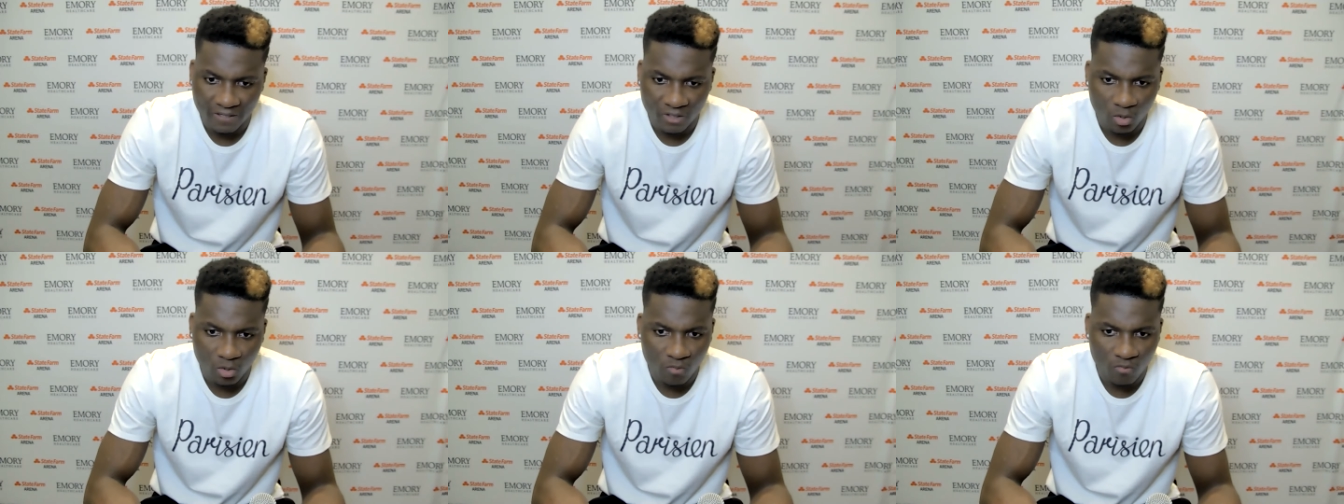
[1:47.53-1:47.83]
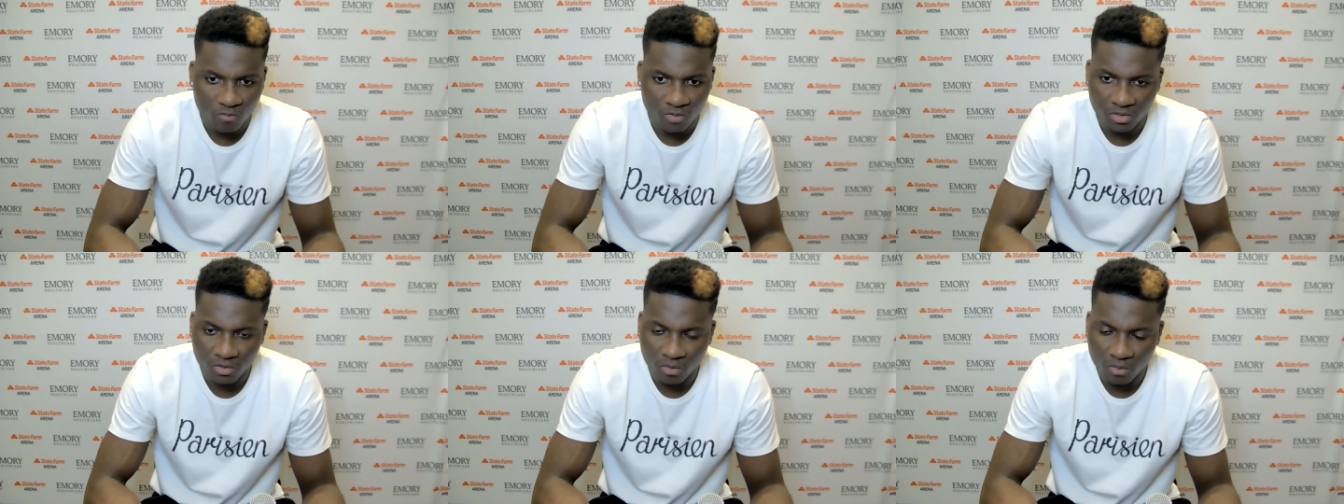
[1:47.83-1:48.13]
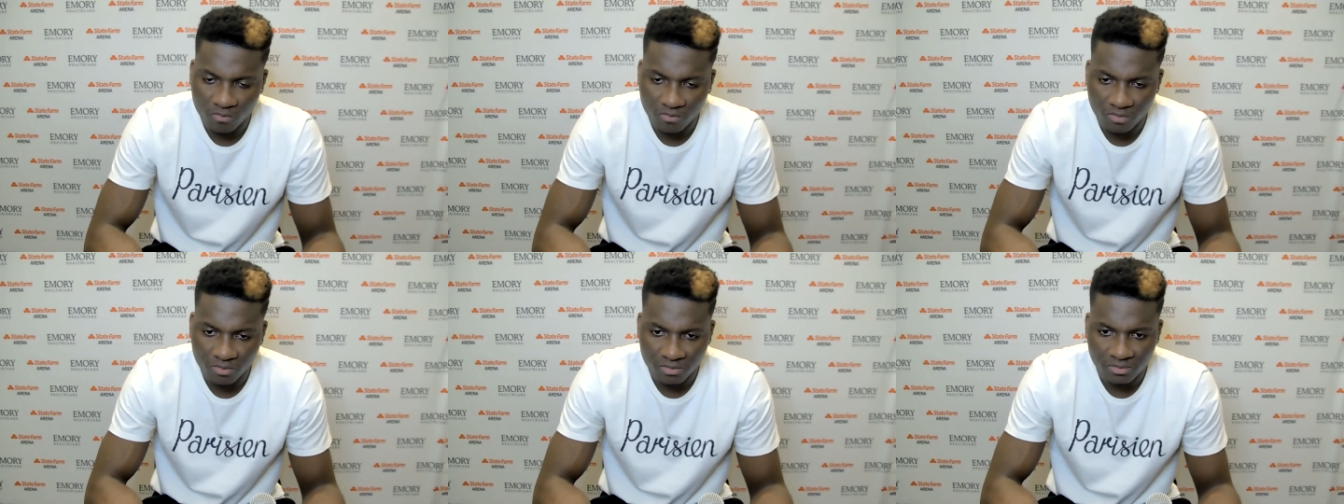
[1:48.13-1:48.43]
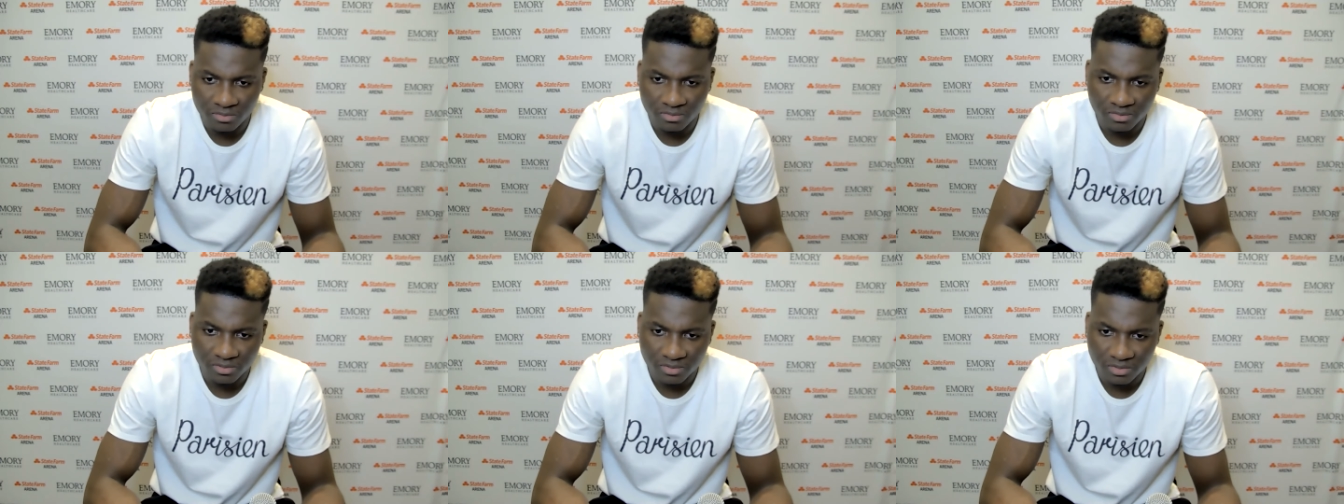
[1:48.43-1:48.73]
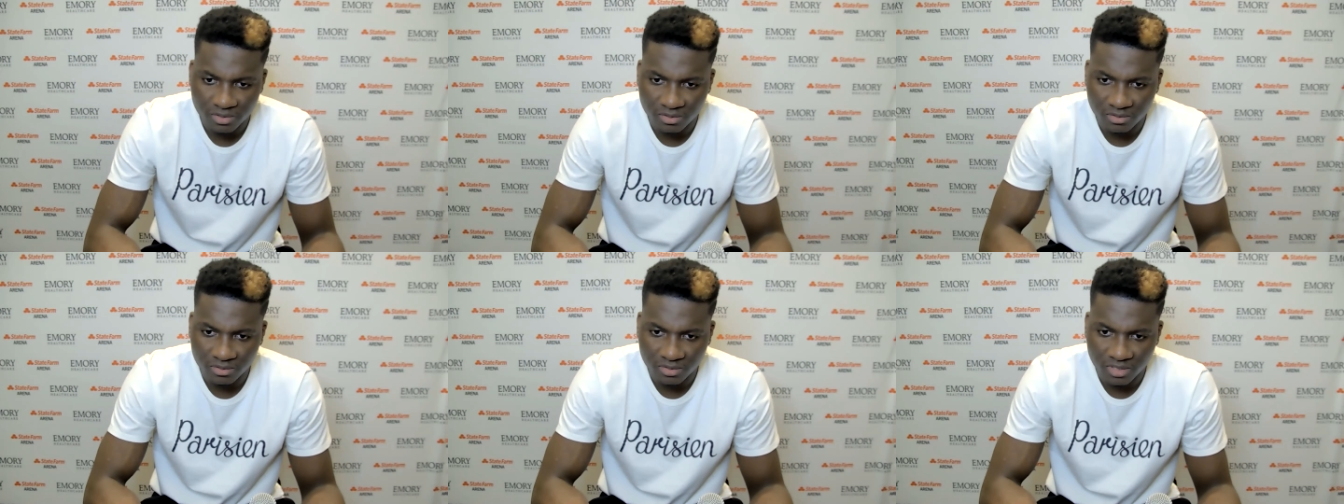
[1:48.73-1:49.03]
over and over.
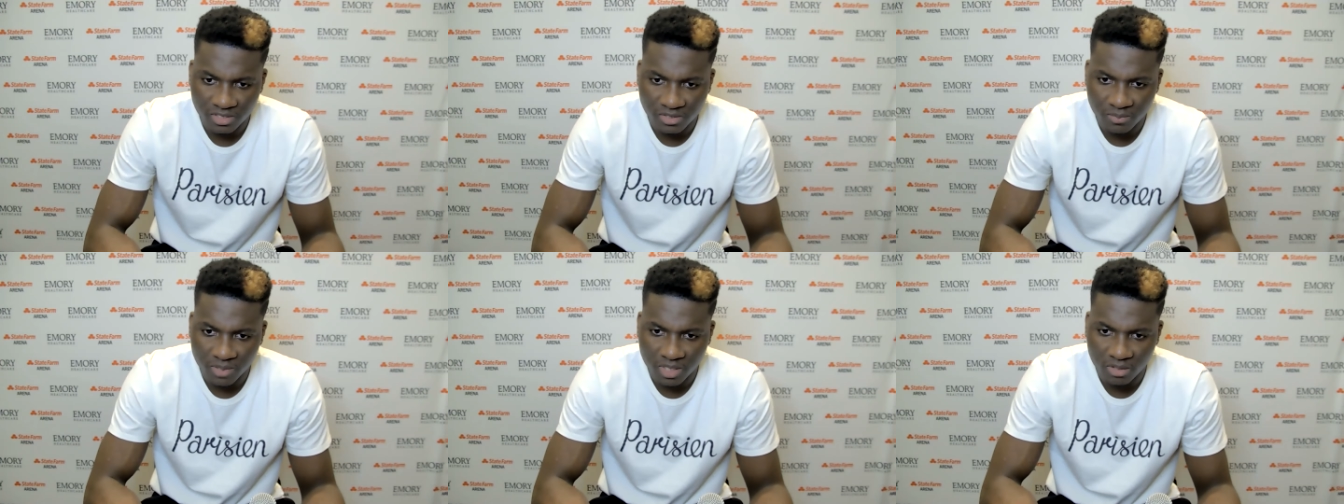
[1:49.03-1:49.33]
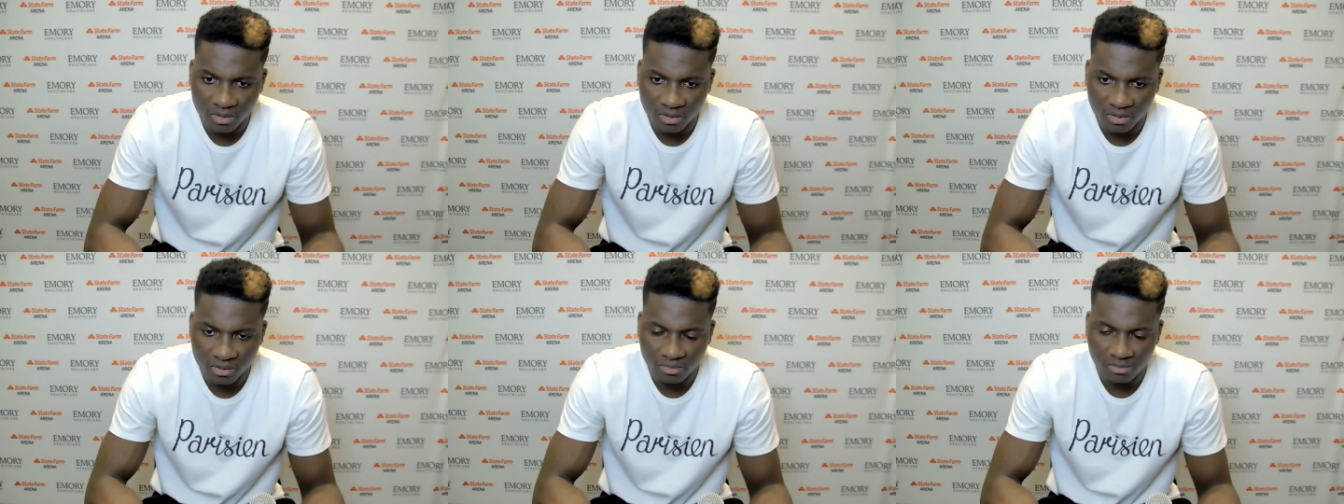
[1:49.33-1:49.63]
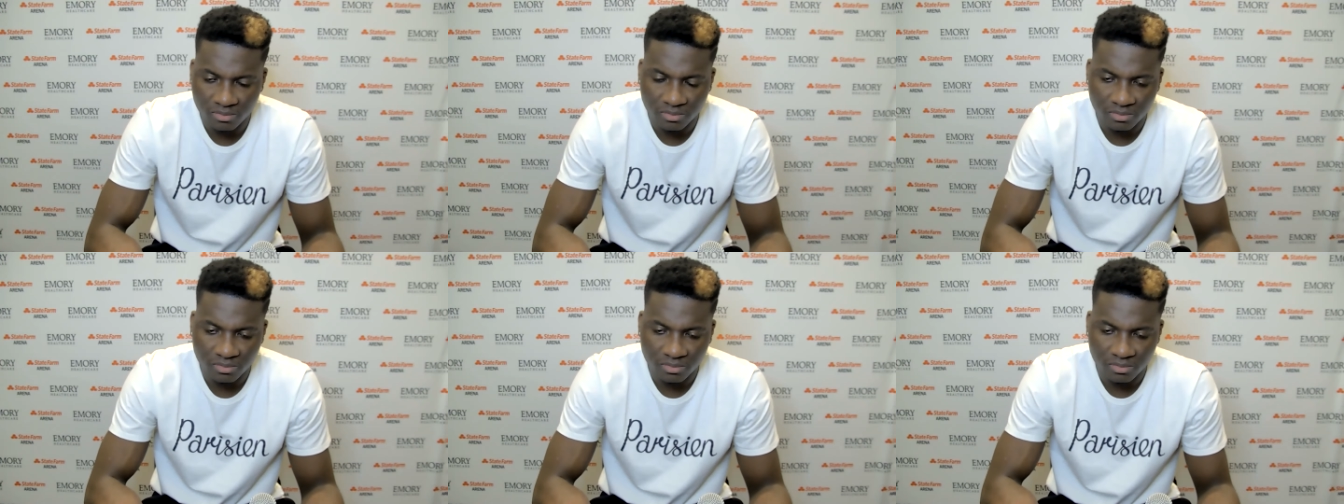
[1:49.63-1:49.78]
So that's my goal.